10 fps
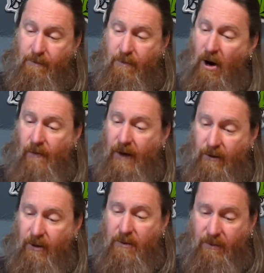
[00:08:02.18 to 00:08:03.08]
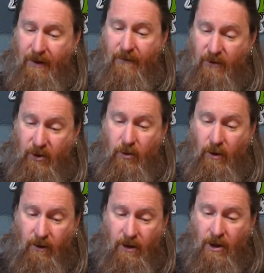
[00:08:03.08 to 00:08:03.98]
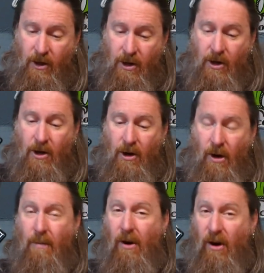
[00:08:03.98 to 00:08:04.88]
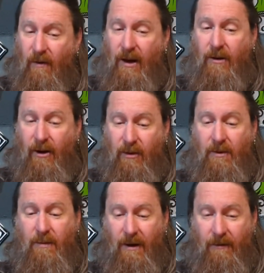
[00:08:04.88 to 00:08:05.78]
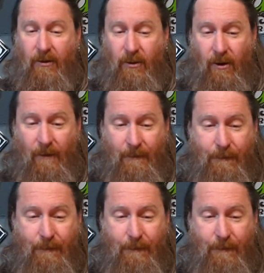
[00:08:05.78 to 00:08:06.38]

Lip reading: perfect Christmas beer for sure. Perfect Christmas beer for sure.